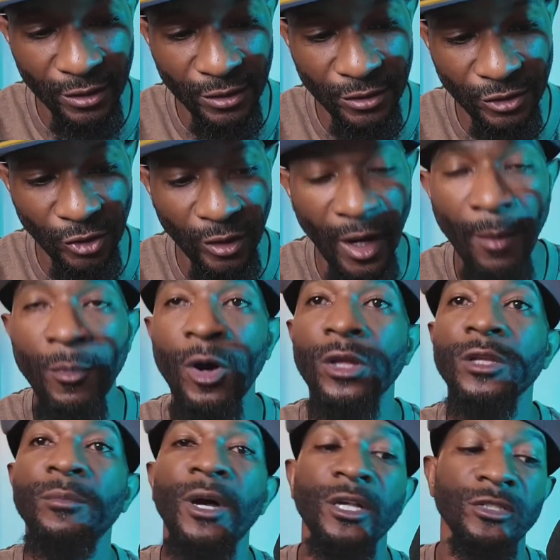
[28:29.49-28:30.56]
So I'm all
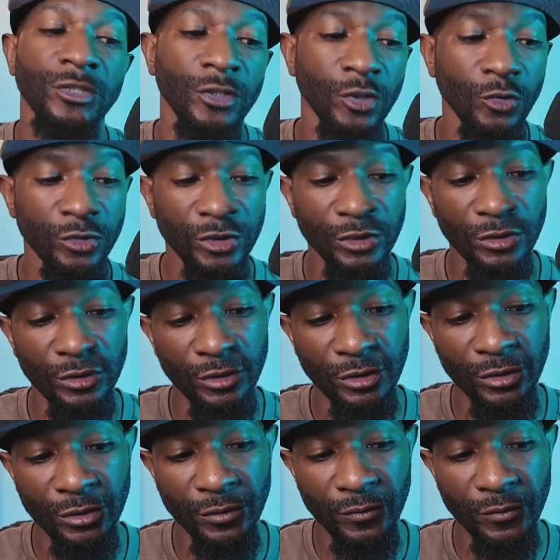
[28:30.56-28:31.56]
about solutions.